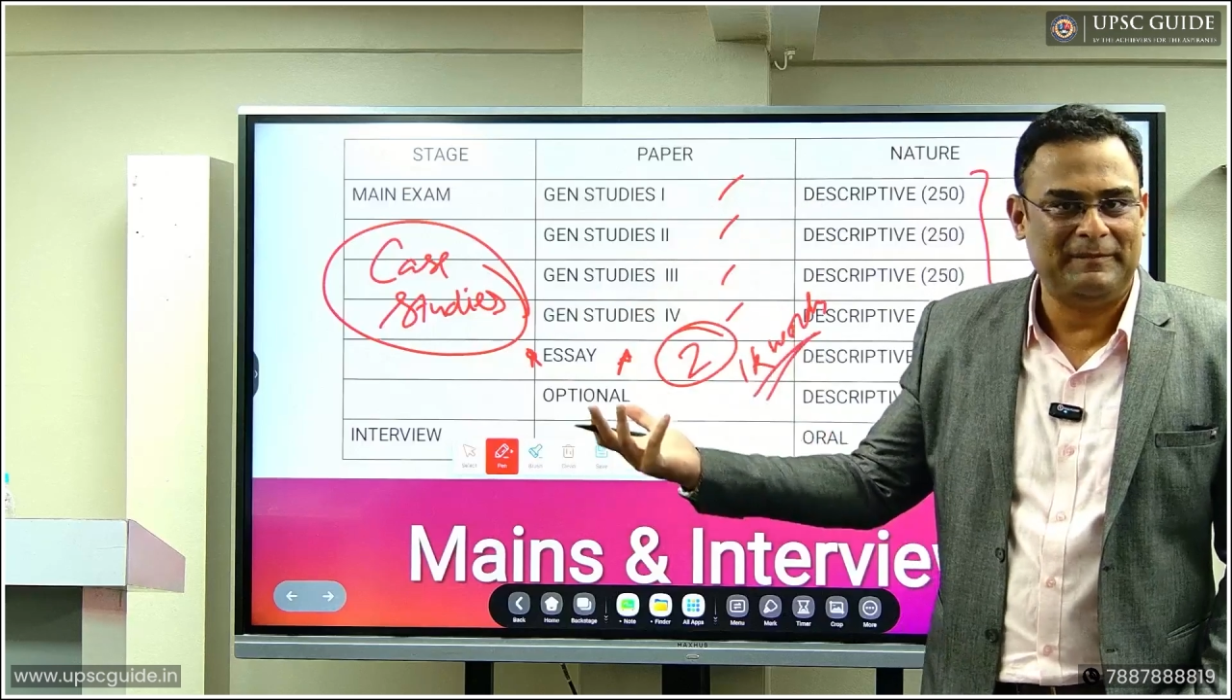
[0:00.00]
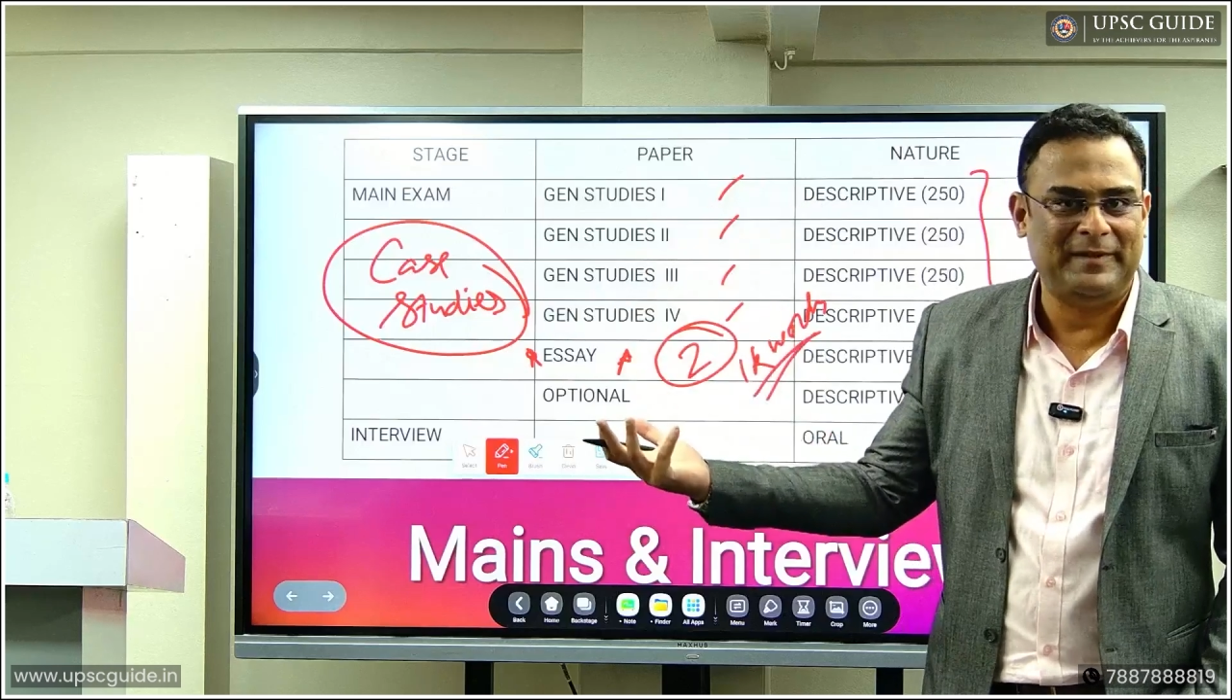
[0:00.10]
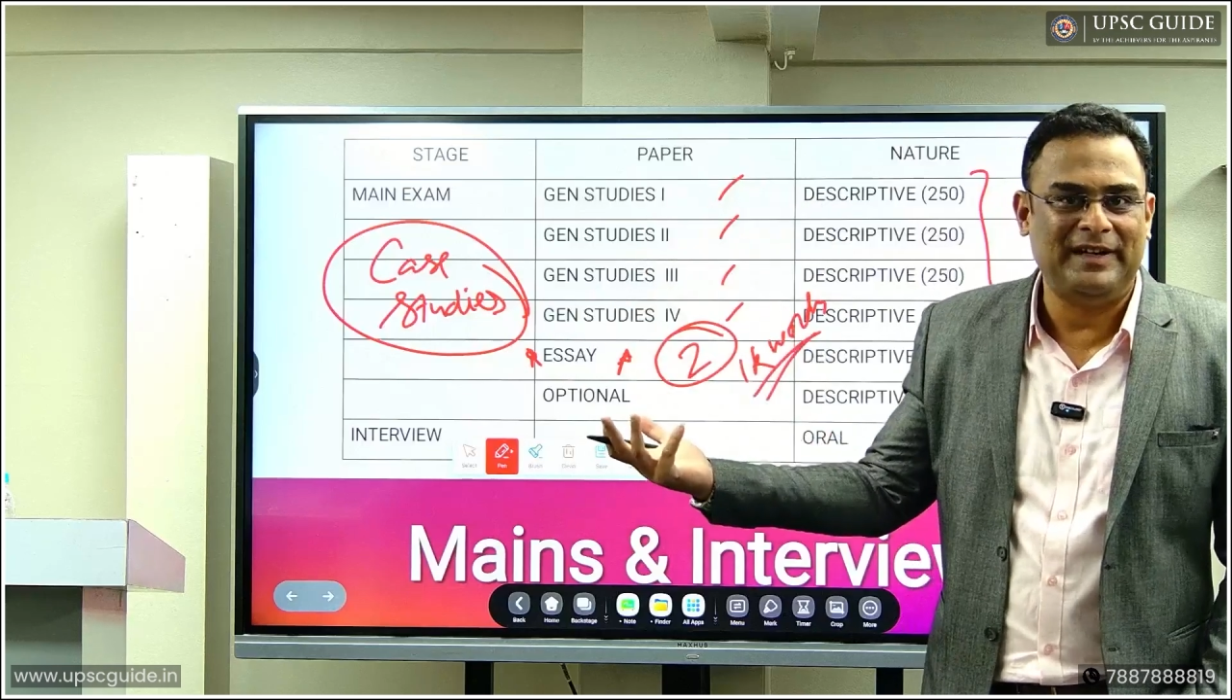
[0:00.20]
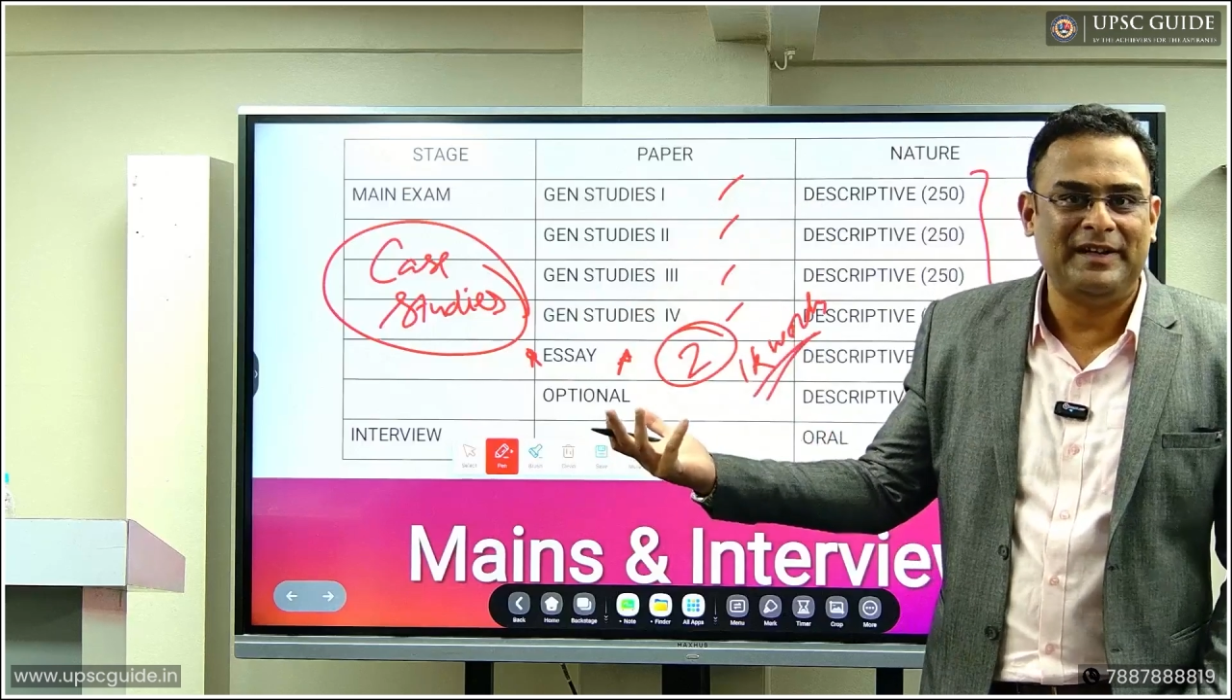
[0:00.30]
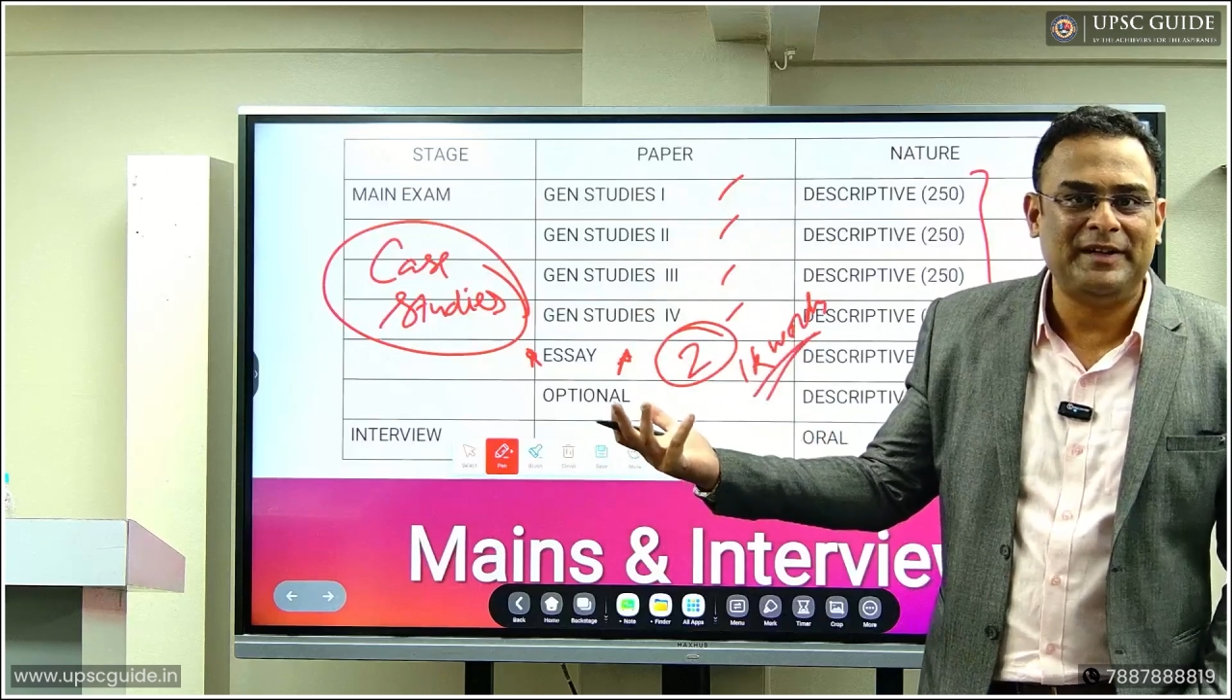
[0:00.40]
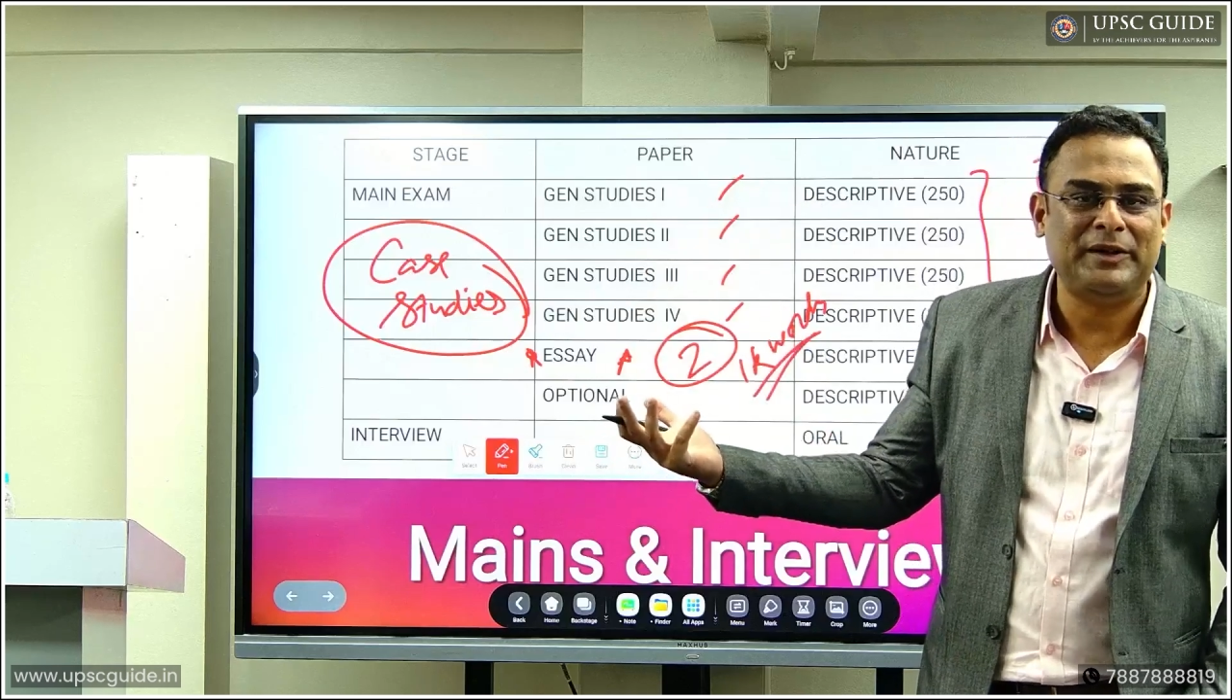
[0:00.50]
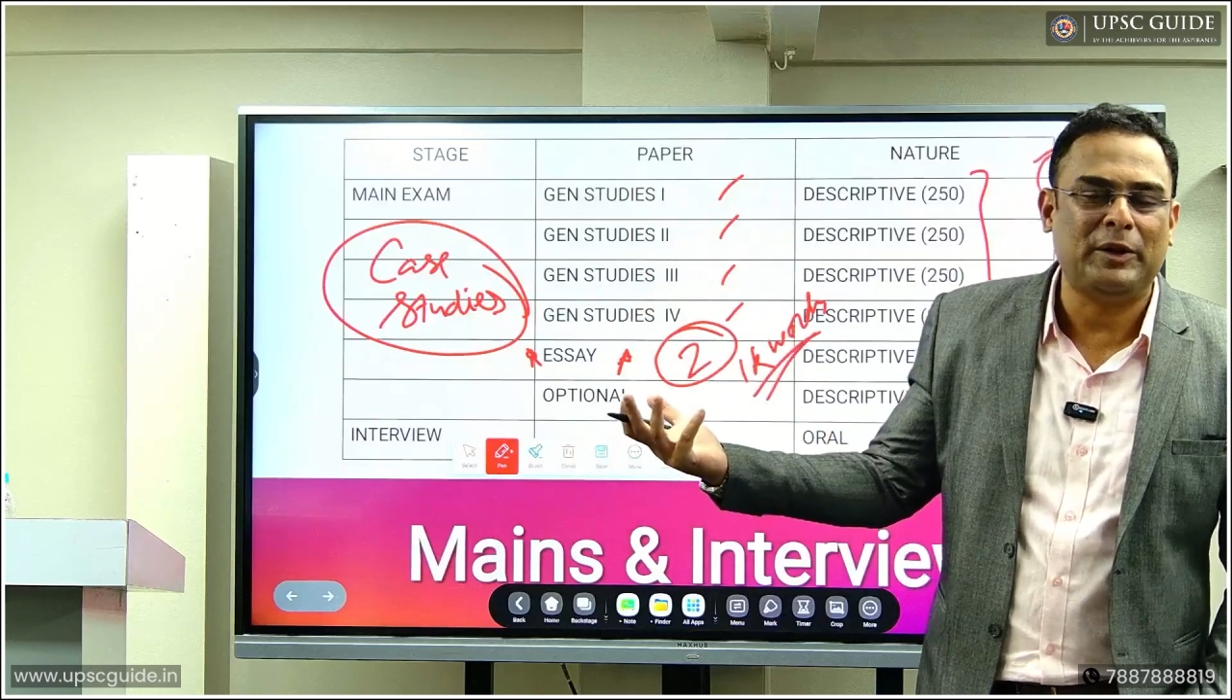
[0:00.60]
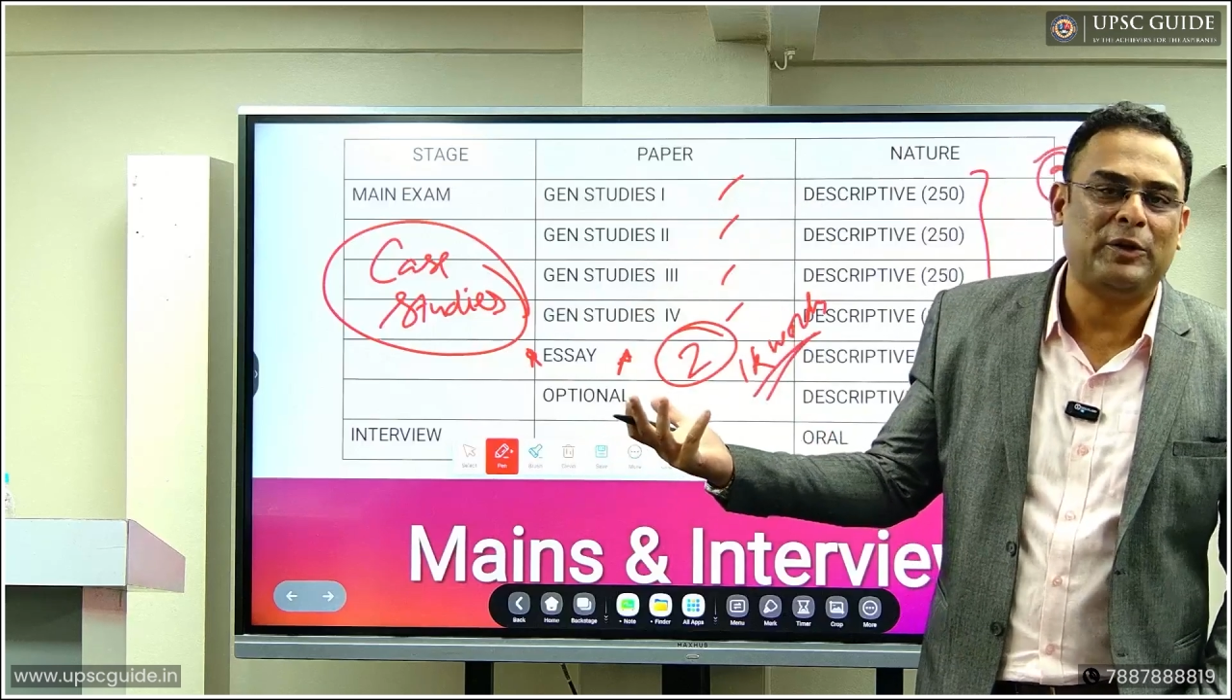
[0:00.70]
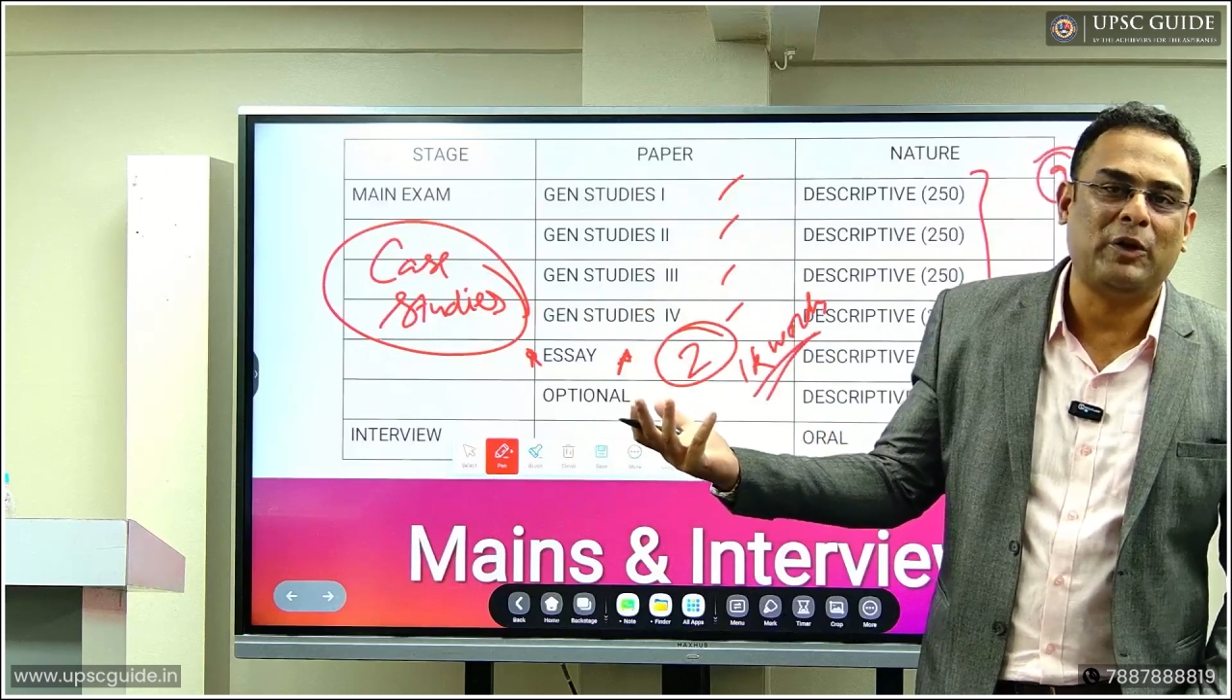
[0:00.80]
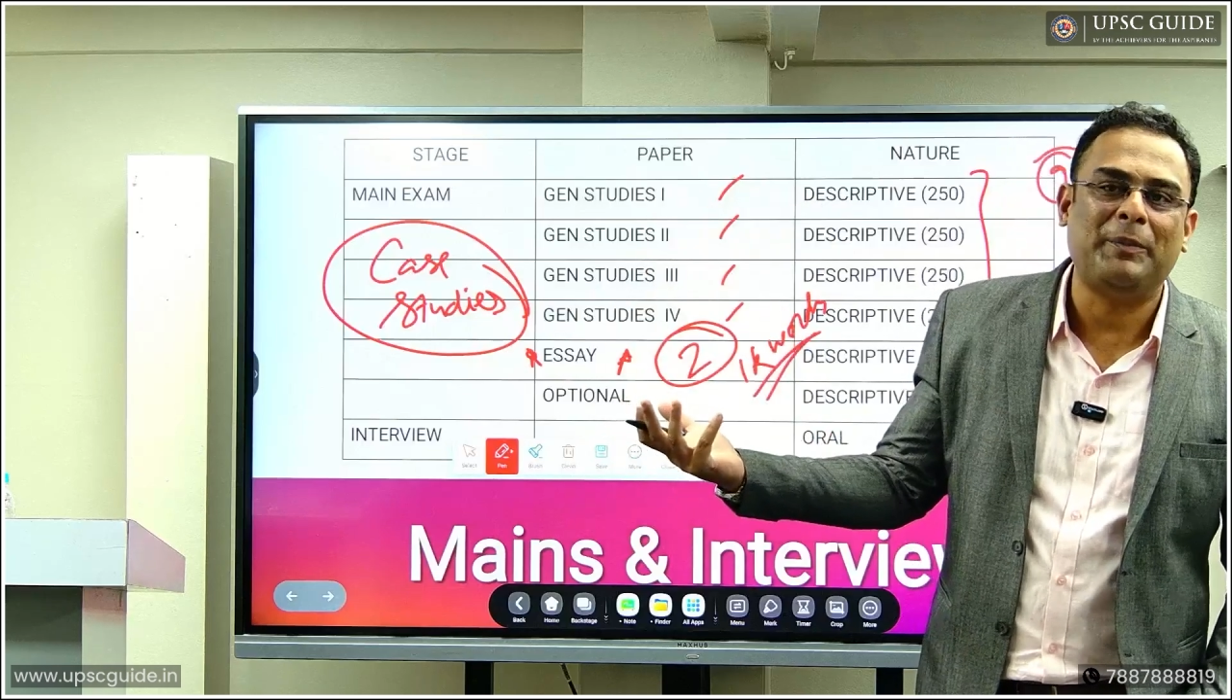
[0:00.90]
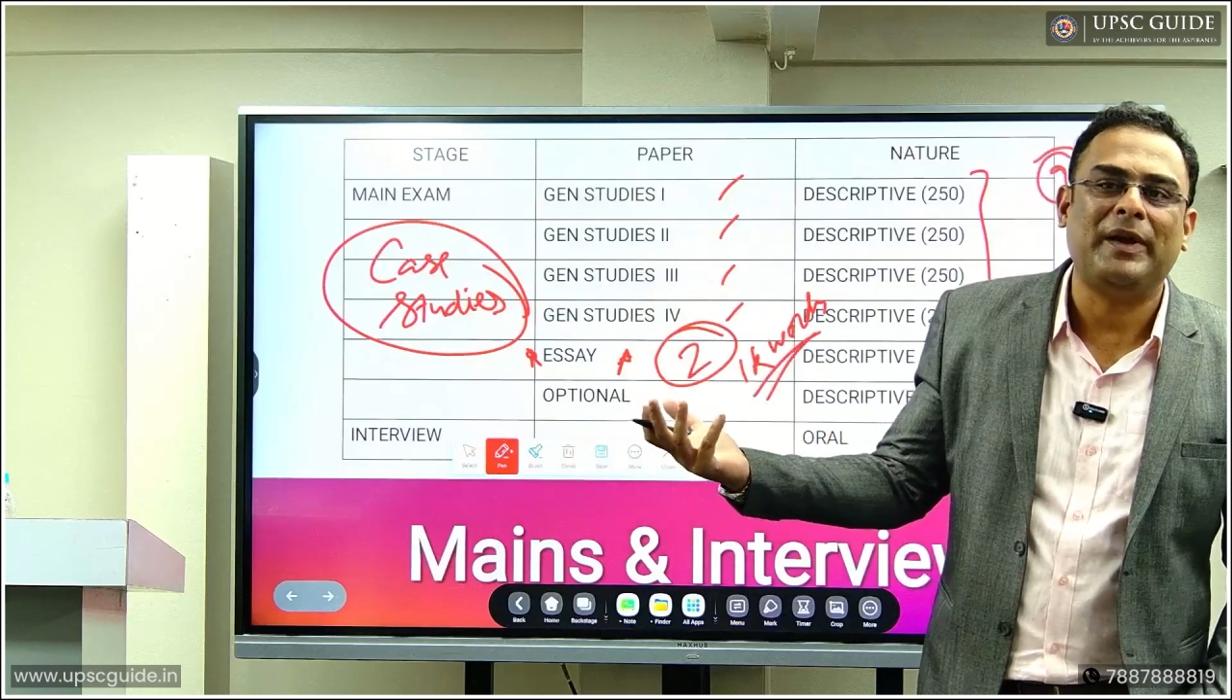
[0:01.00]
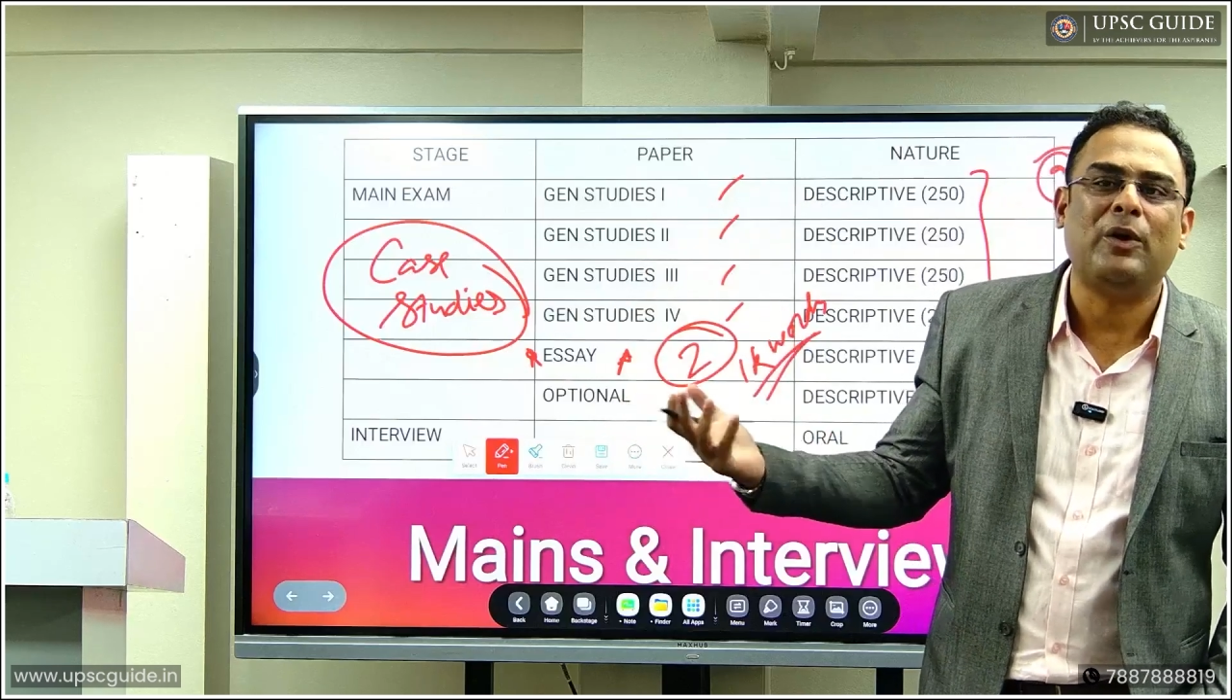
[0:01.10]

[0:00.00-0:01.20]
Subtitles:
related topic